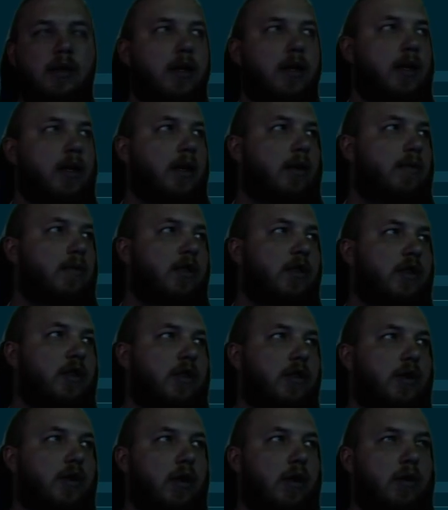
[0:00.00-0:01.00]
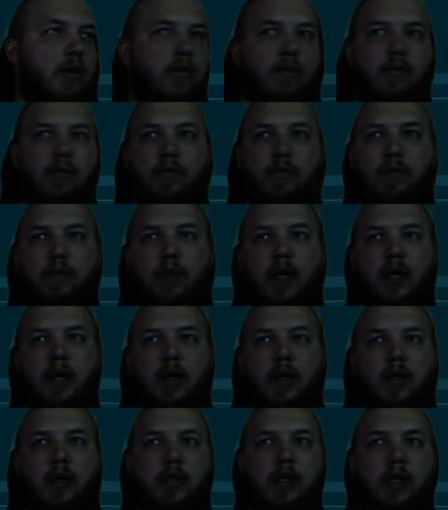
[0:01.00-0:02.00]
image
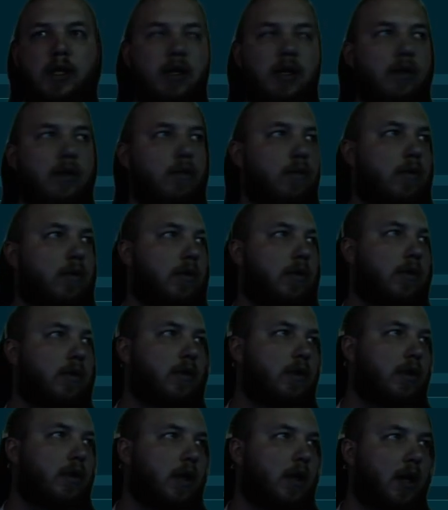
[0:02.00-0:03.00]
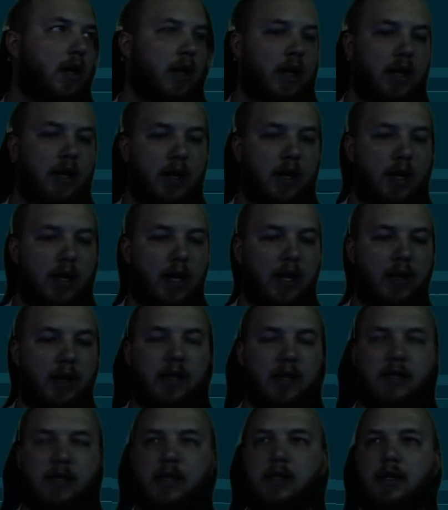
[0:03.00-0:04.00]
box equals, and
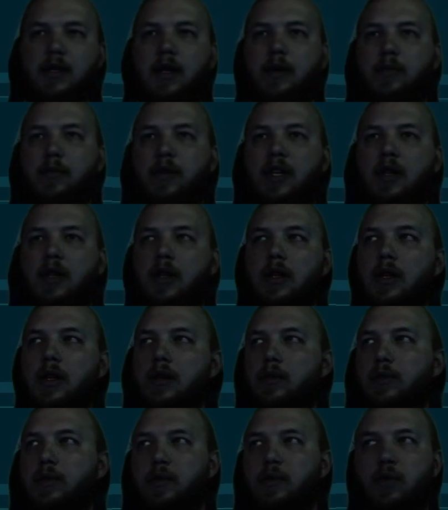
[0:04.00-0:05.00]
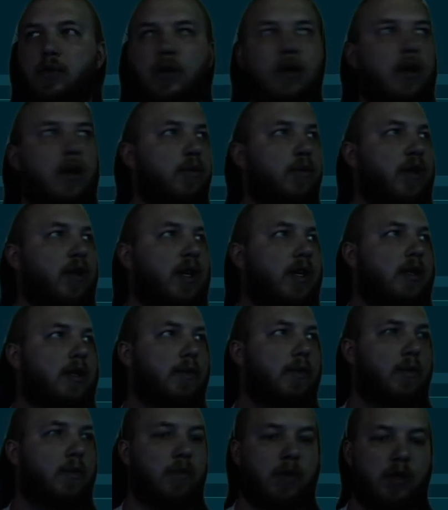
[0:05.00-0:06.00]
this is going to be a little bit more complex,
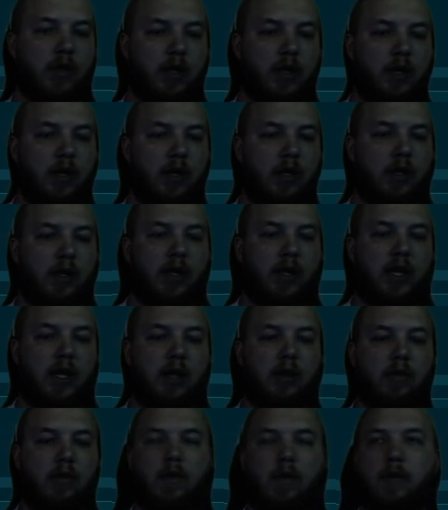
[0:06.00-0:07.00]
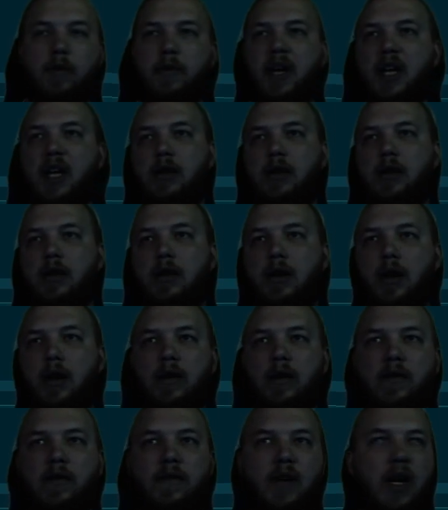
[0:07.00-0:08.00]
but we're going to get the remainder
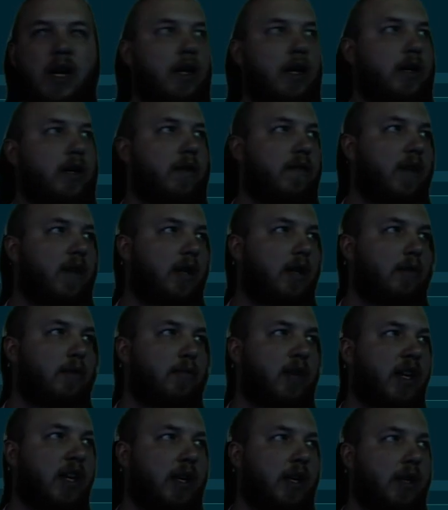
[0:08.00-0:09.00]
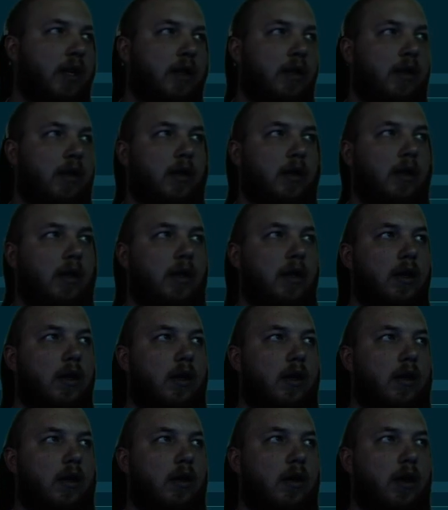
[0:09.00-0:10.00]
of I divided by
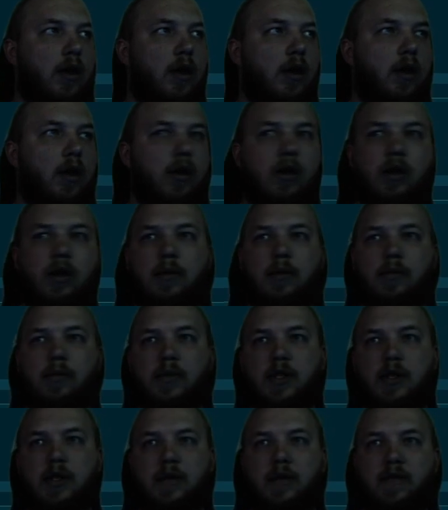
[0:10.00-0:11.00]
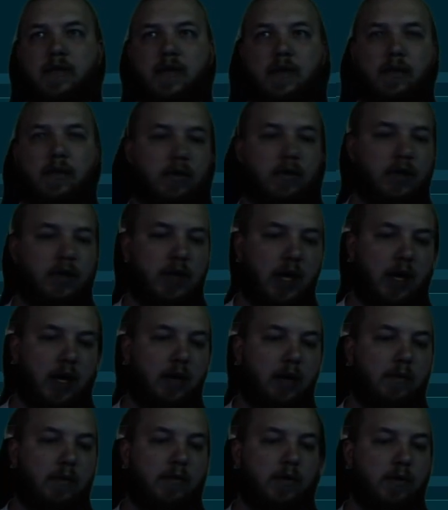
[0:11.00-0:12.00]
columns
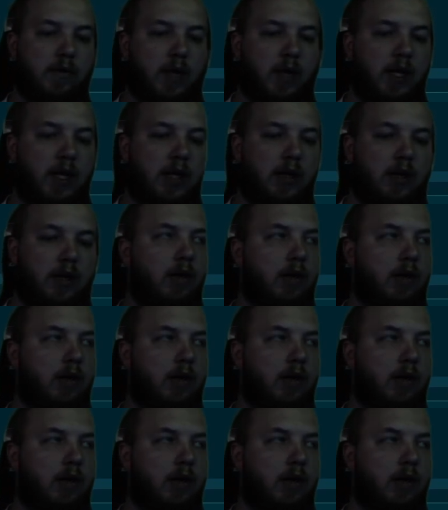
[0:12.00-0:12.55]
times width,